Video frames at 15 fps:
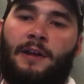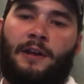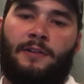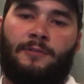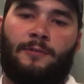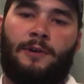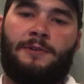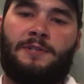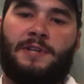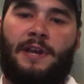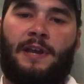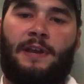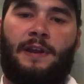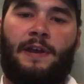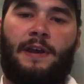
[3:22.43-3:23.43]
and throw
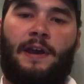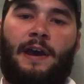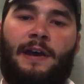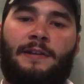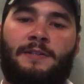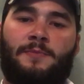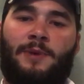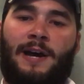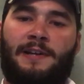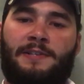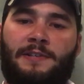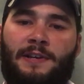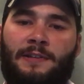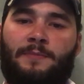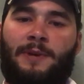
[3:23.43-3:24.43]
sand at
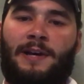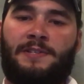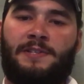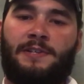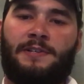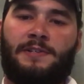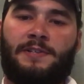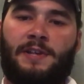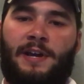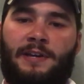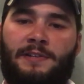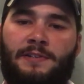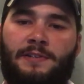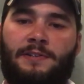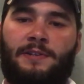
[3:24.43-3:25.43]
passing
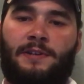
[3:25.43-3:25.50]
insects